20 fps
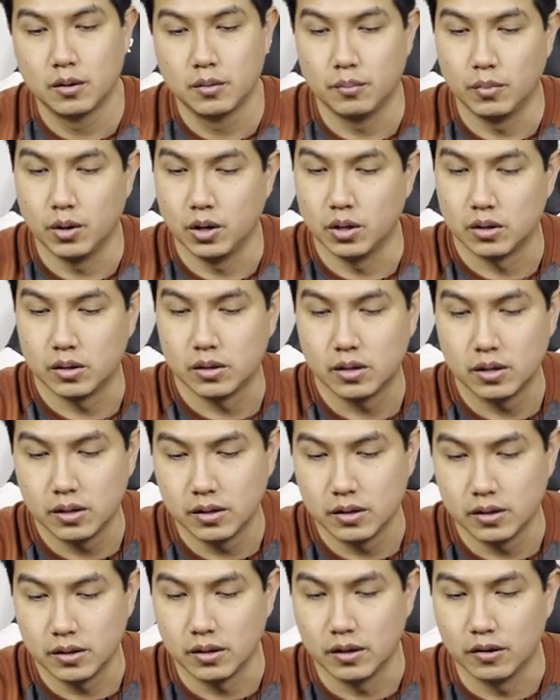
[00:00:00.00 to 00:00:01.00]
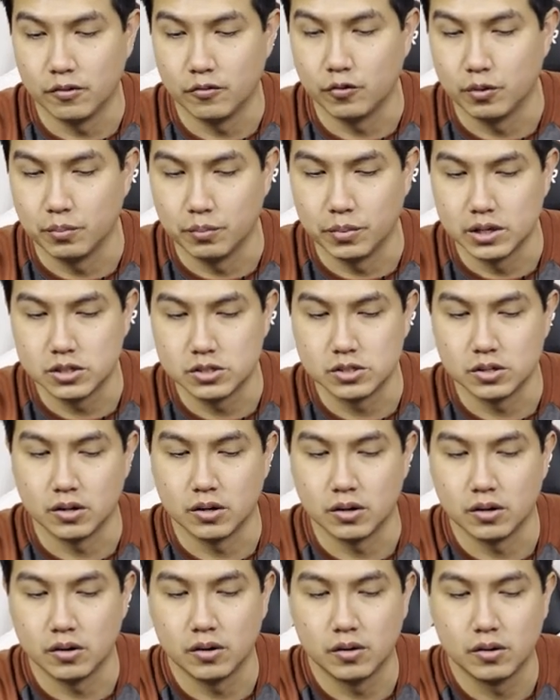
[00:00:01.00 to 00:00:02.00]
but if we
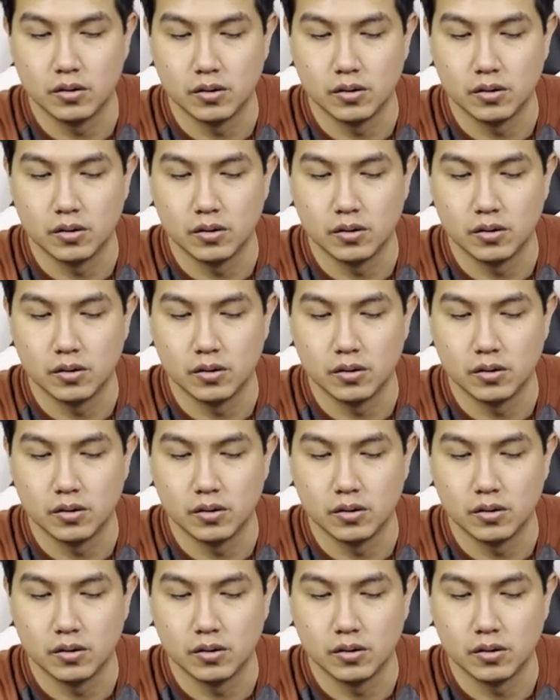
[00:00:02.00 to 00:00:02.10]
measure